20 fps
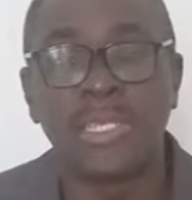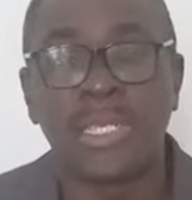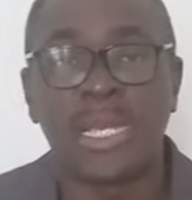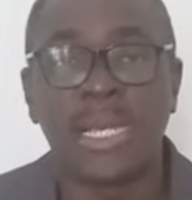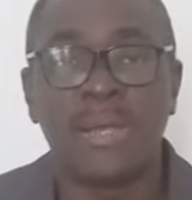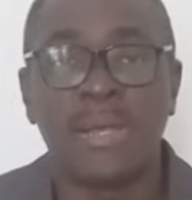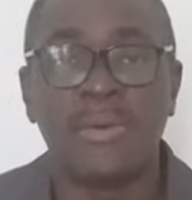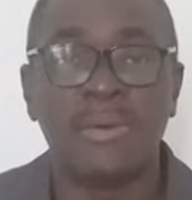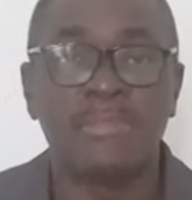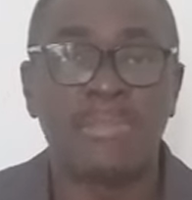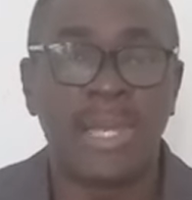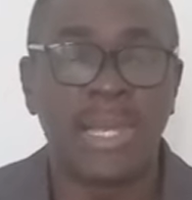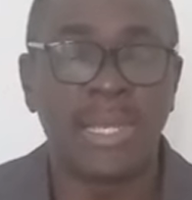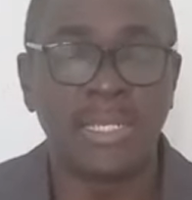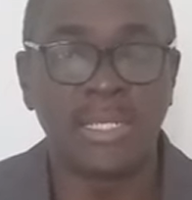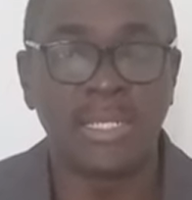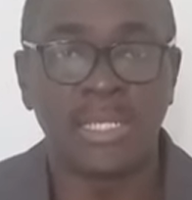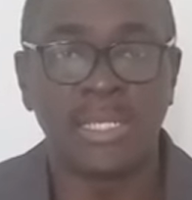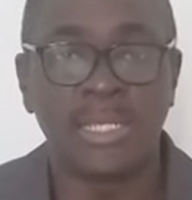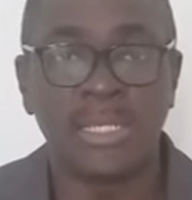our
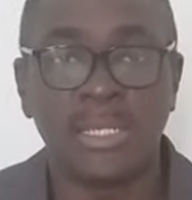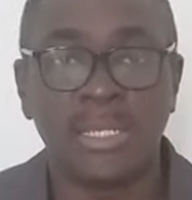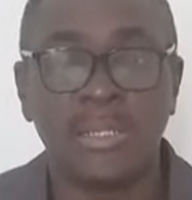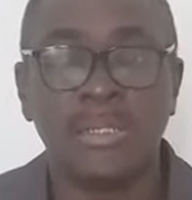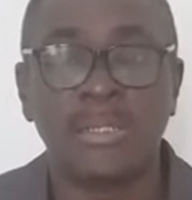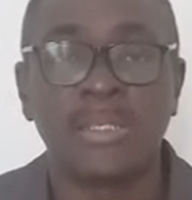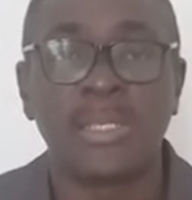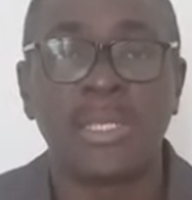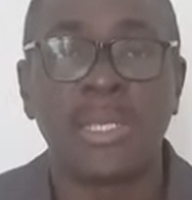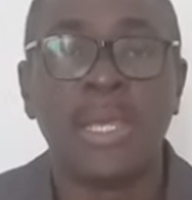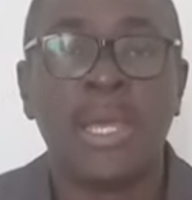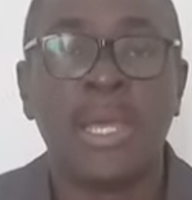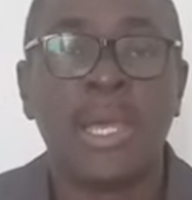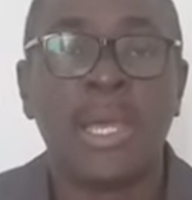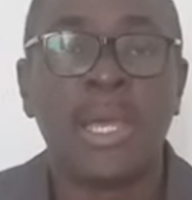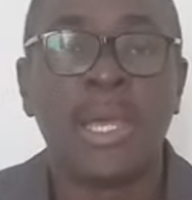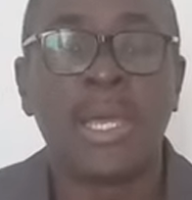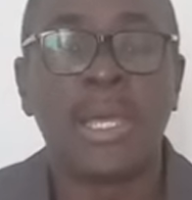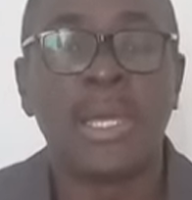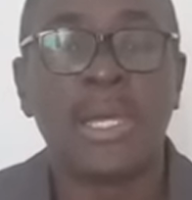bank details
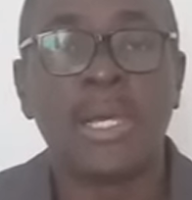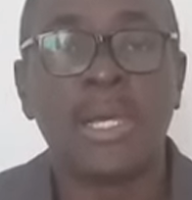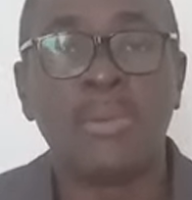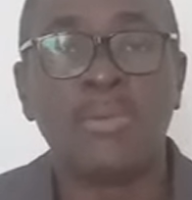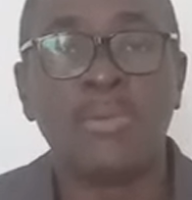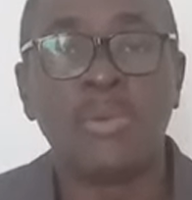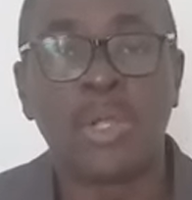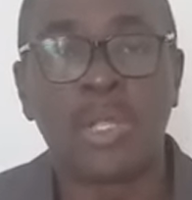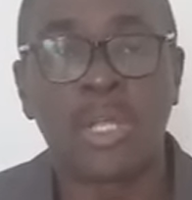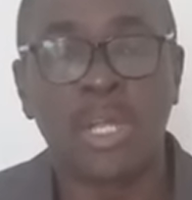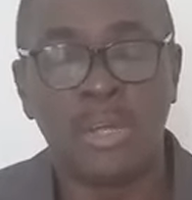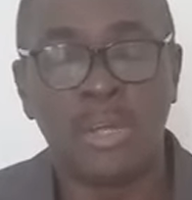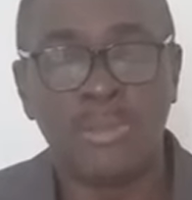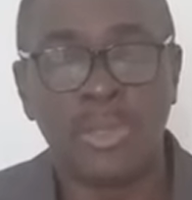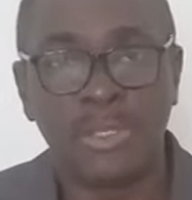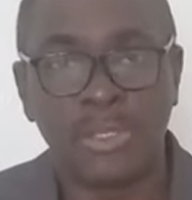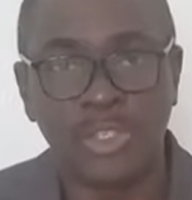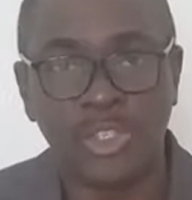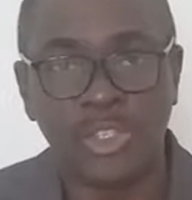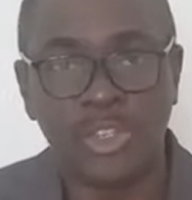will come
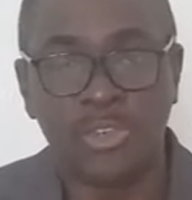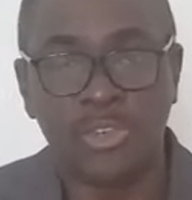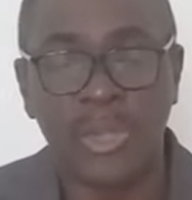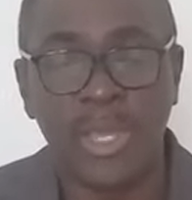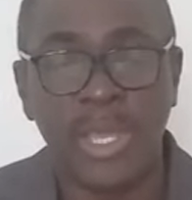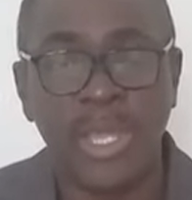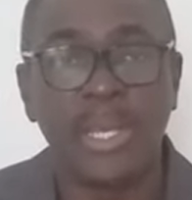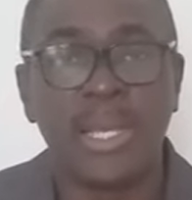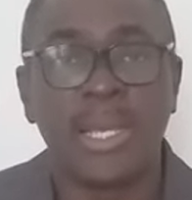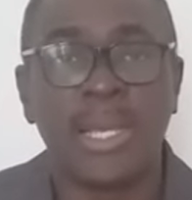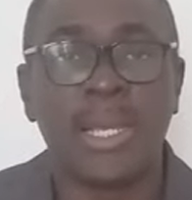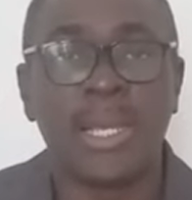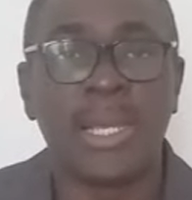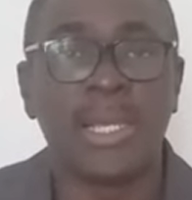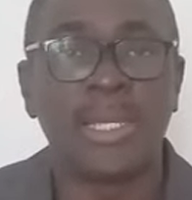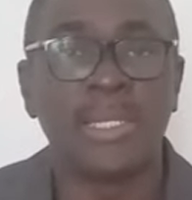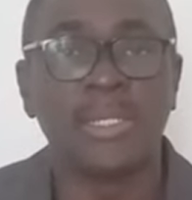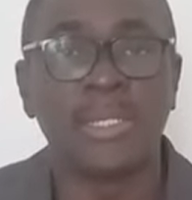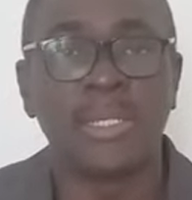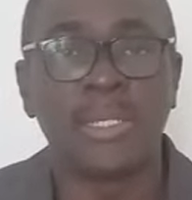on the screen,
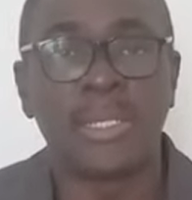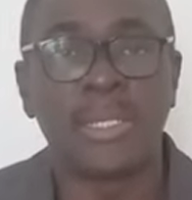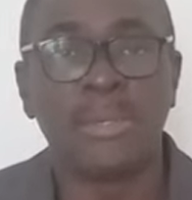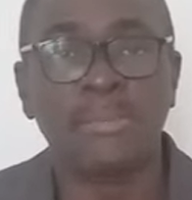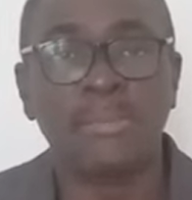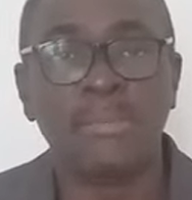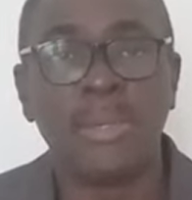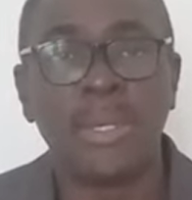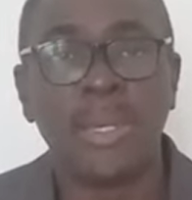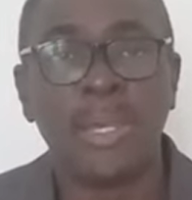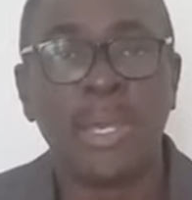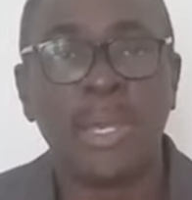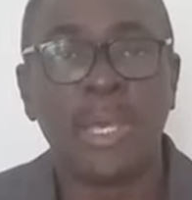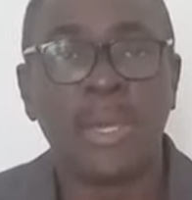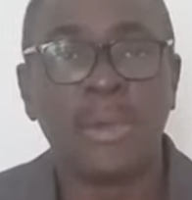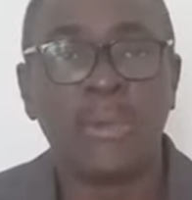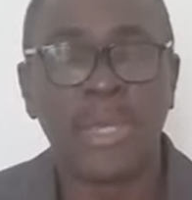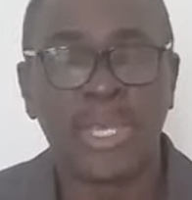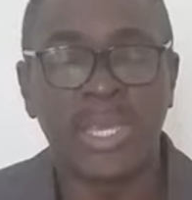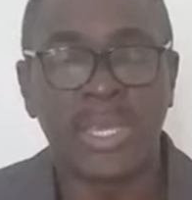and
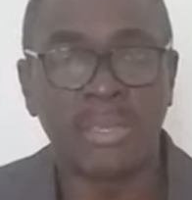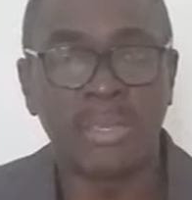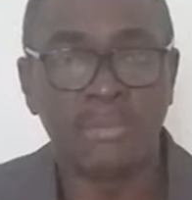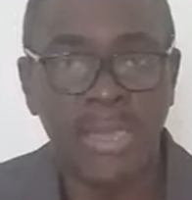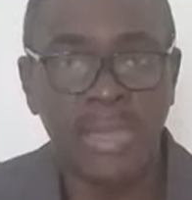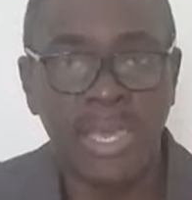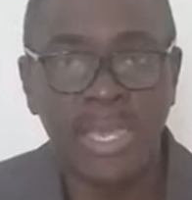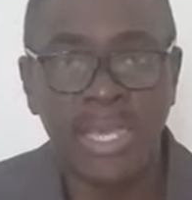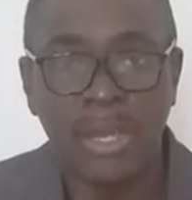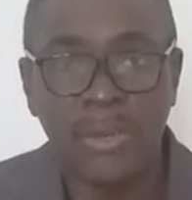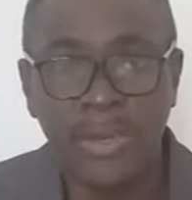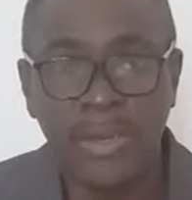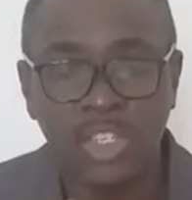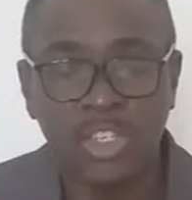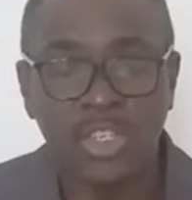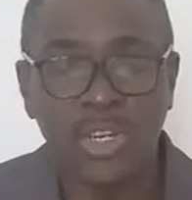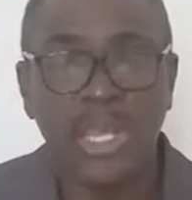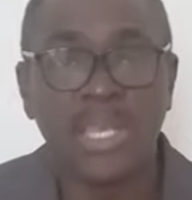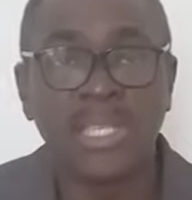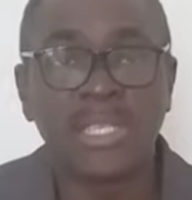we can make our
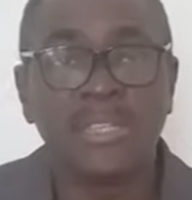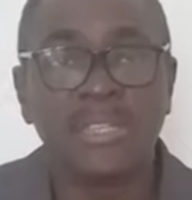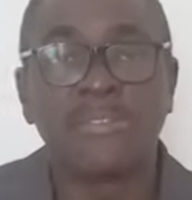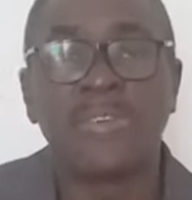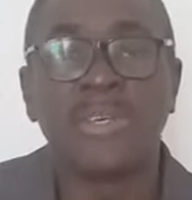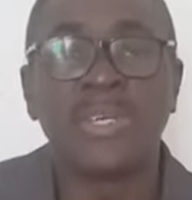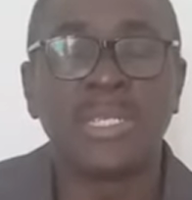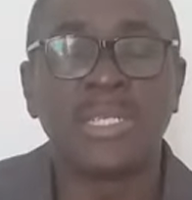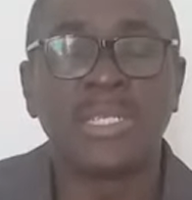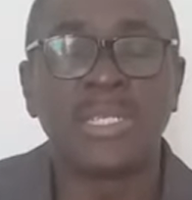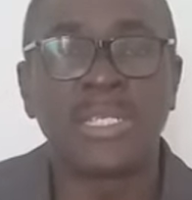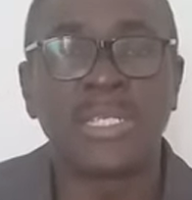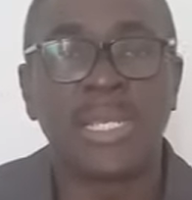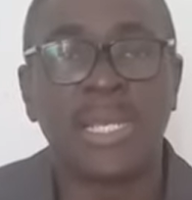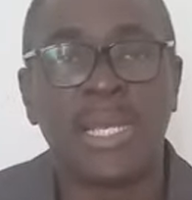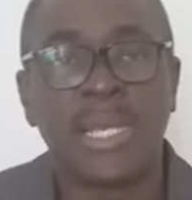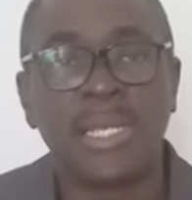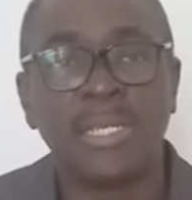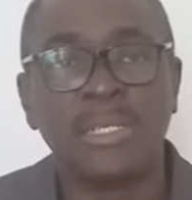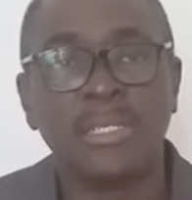transfers.
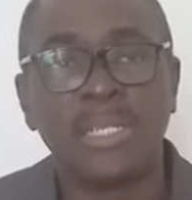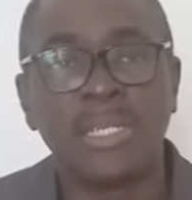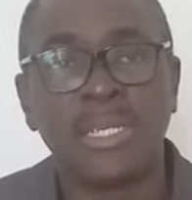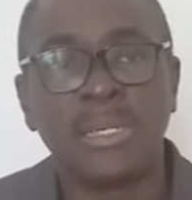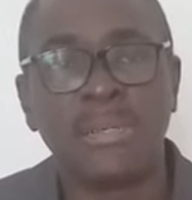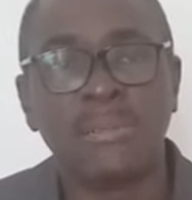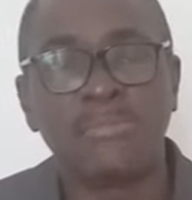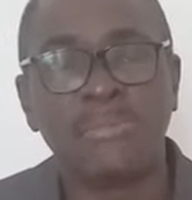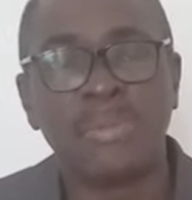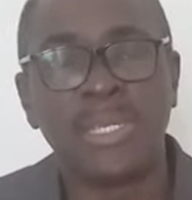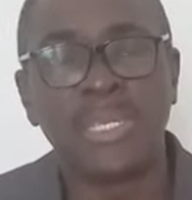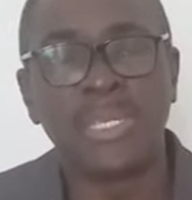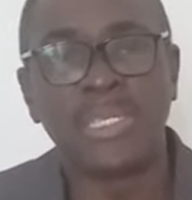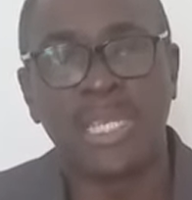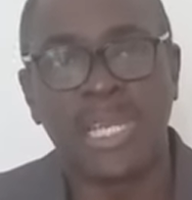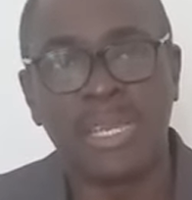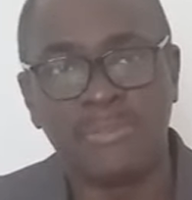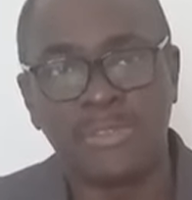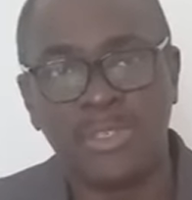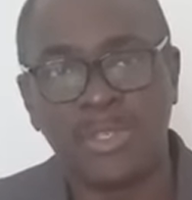And please,
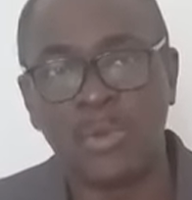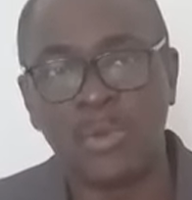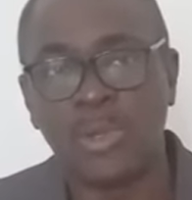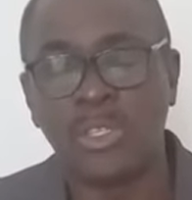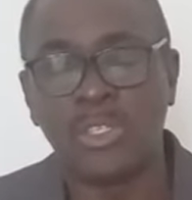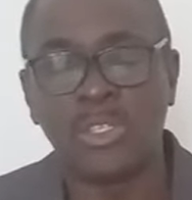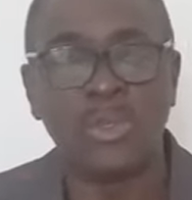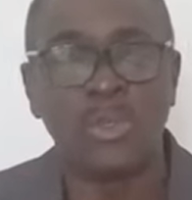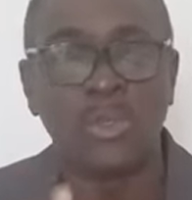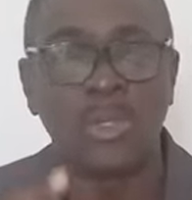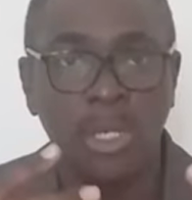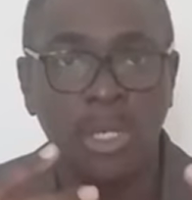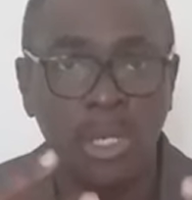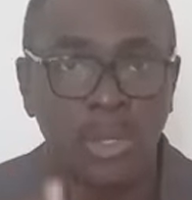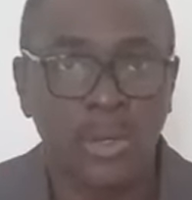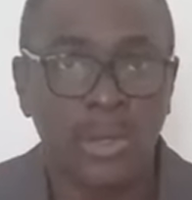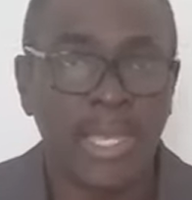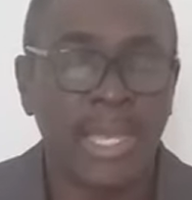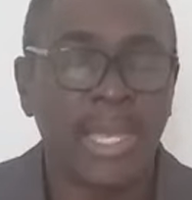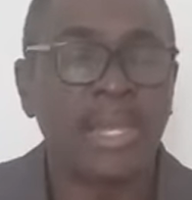afterwards, don't
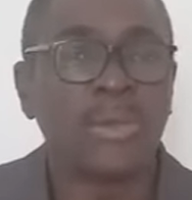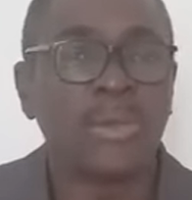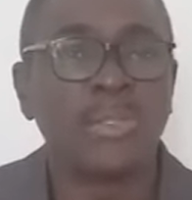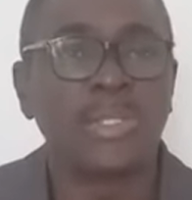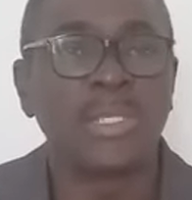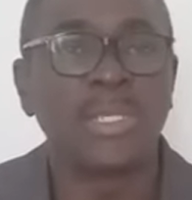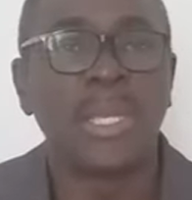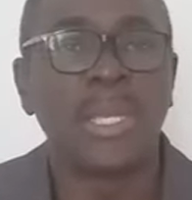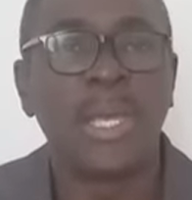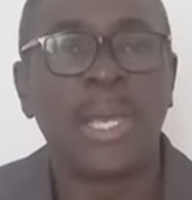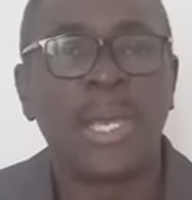log out.